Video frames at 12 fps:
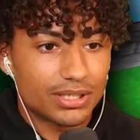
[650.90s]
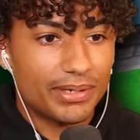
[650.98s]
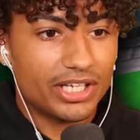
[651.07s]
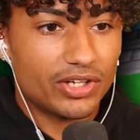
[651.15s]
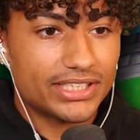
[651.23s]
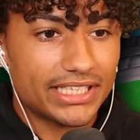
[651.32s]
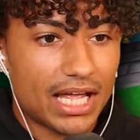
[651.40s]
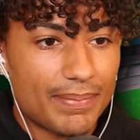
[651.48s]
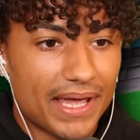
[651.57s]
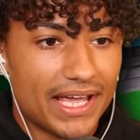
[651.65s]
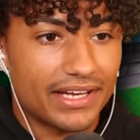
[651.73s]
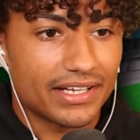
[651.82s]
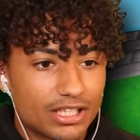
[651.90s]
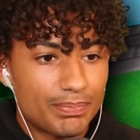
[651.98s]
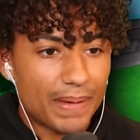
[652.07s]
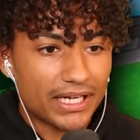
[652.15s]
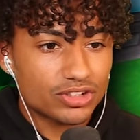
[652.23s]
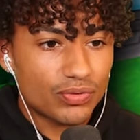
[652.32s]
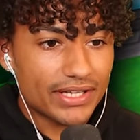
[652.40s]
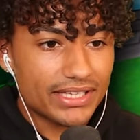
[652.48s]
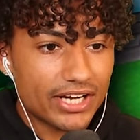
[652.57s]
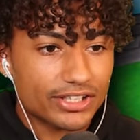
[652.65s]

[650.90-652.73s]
Somebody go take that bed. The bed is right there.